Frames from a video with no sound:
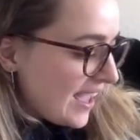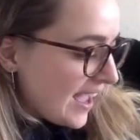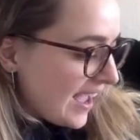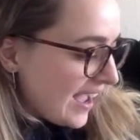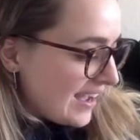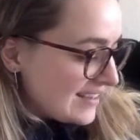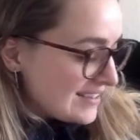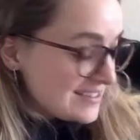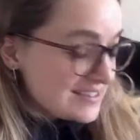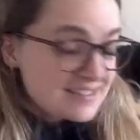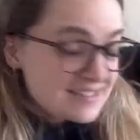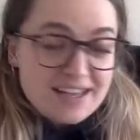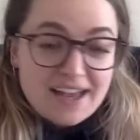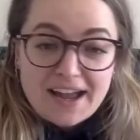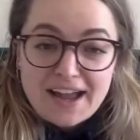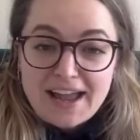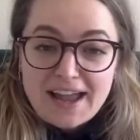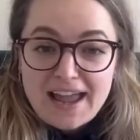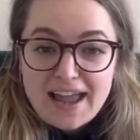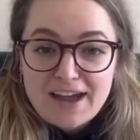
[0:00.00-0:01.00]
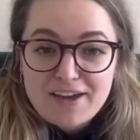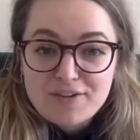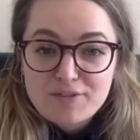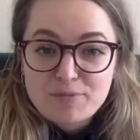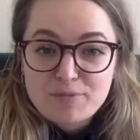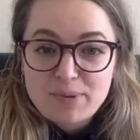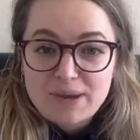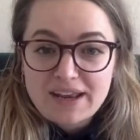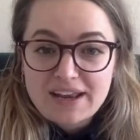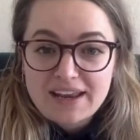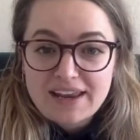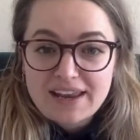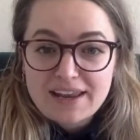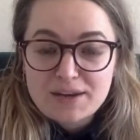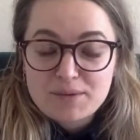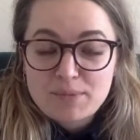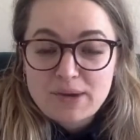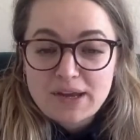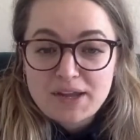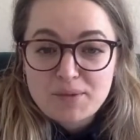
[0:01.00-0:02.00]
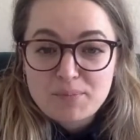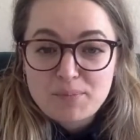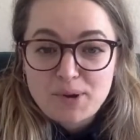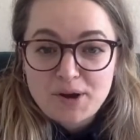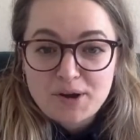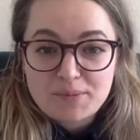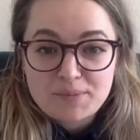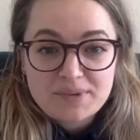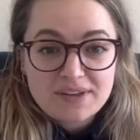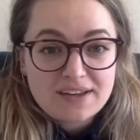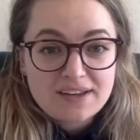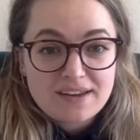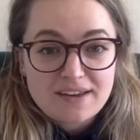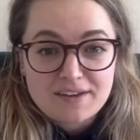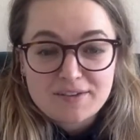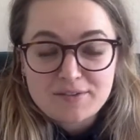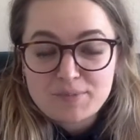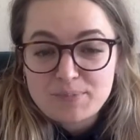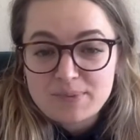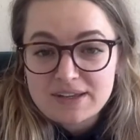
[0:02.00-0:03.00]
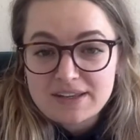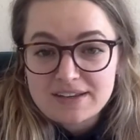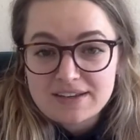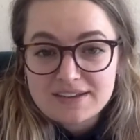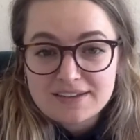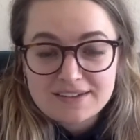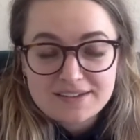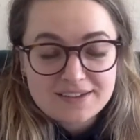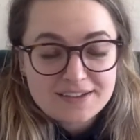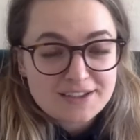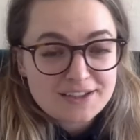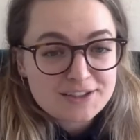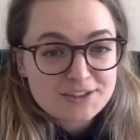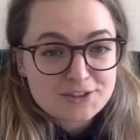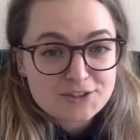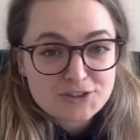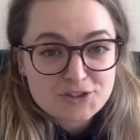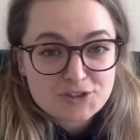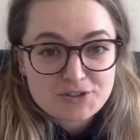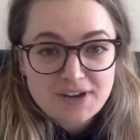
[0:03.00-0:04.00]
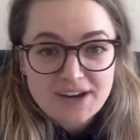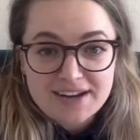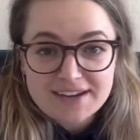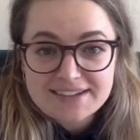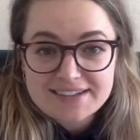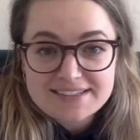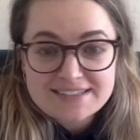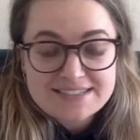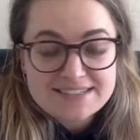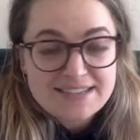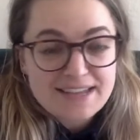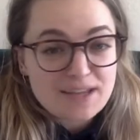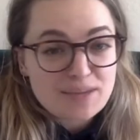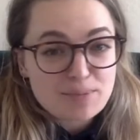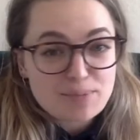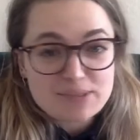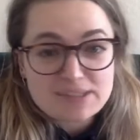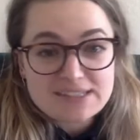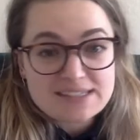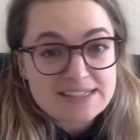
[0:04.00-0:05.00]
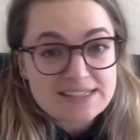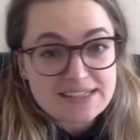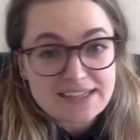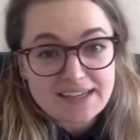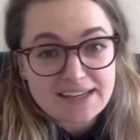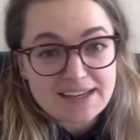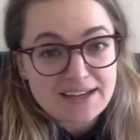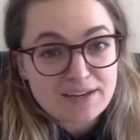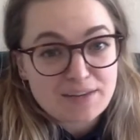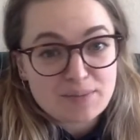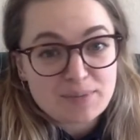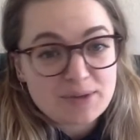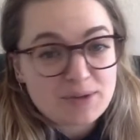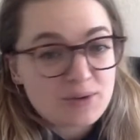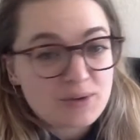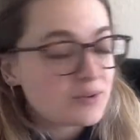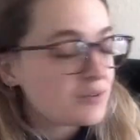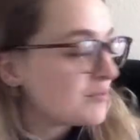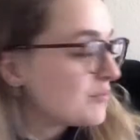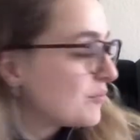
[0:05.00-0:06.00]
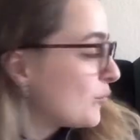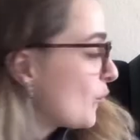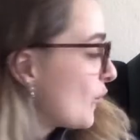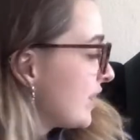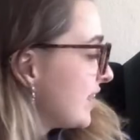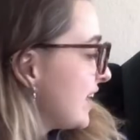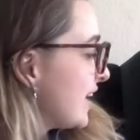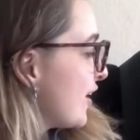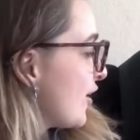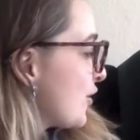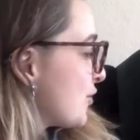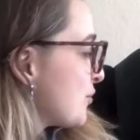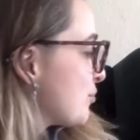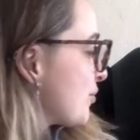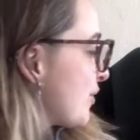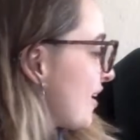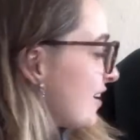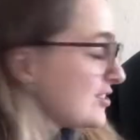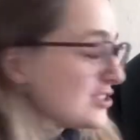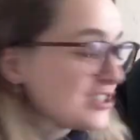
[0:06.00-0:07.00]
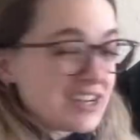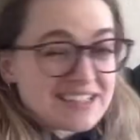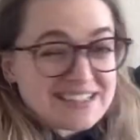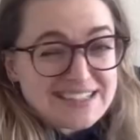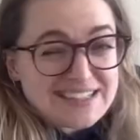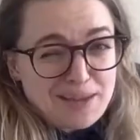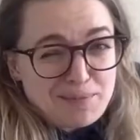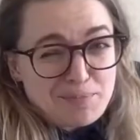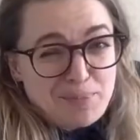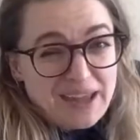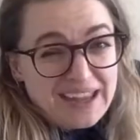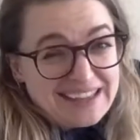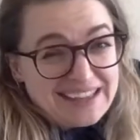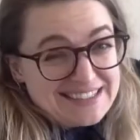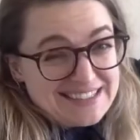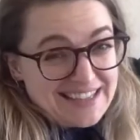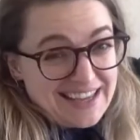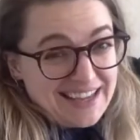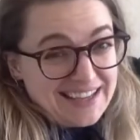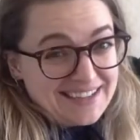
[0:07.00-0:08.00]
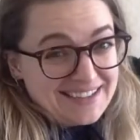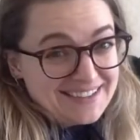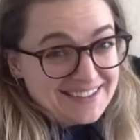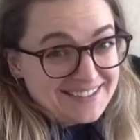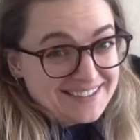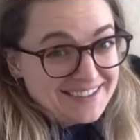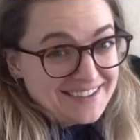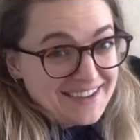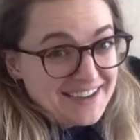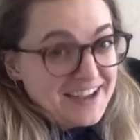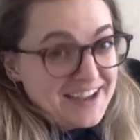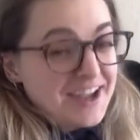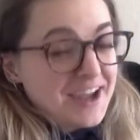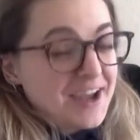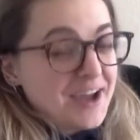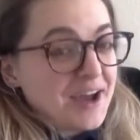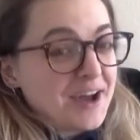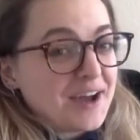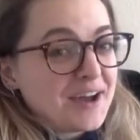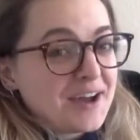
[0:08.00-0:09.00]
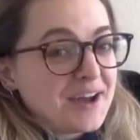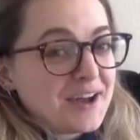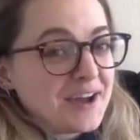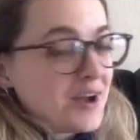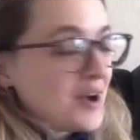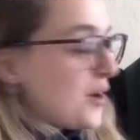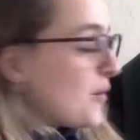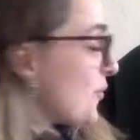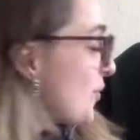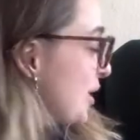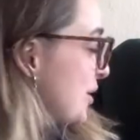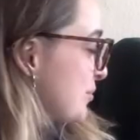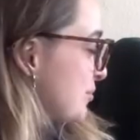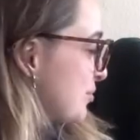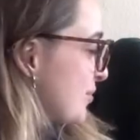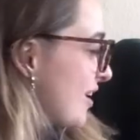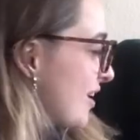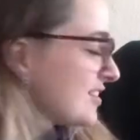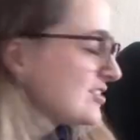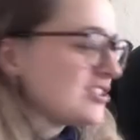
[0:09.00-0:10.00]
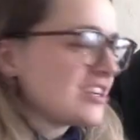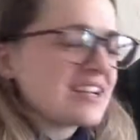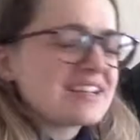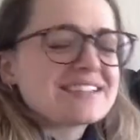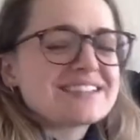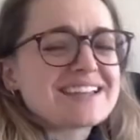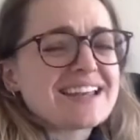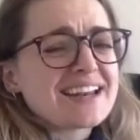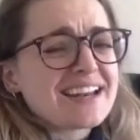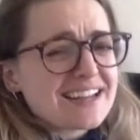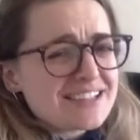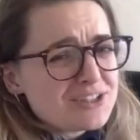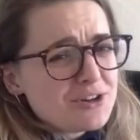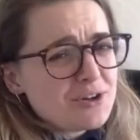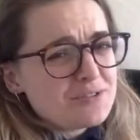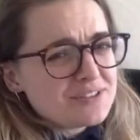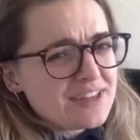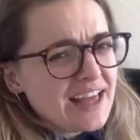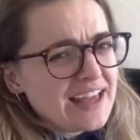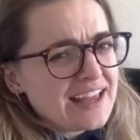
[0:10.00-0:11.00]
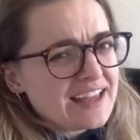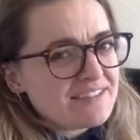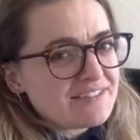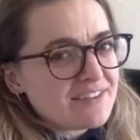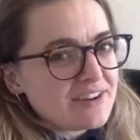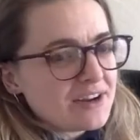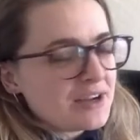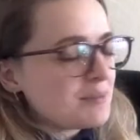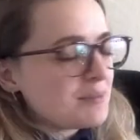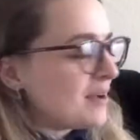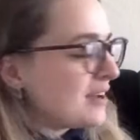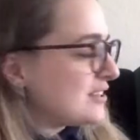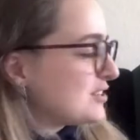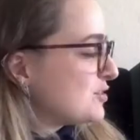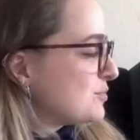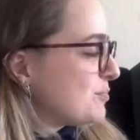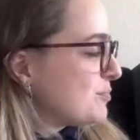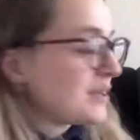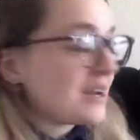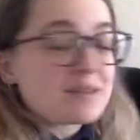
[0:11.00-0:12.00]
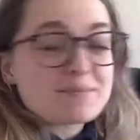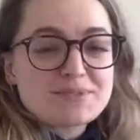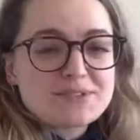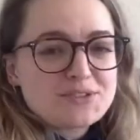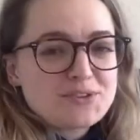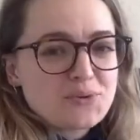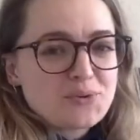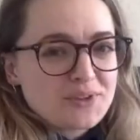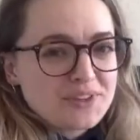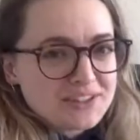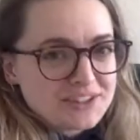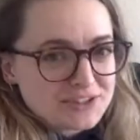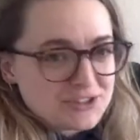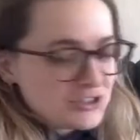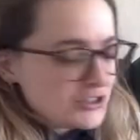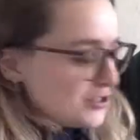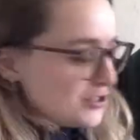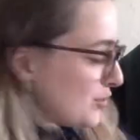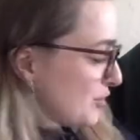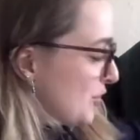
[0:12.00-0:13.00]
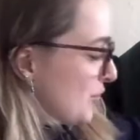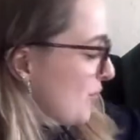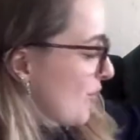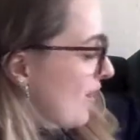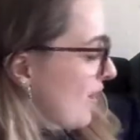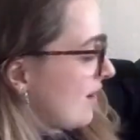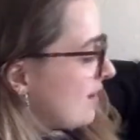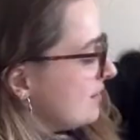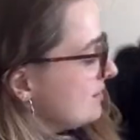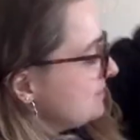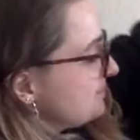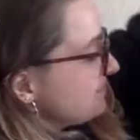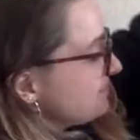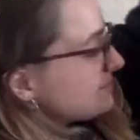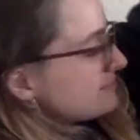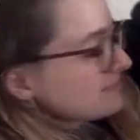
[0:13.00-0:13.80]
As I have been in my apartment, I've been trying to stay busy and I've been working on projects. I painted one project and I don't like it very much, but I'm still willing to show you all.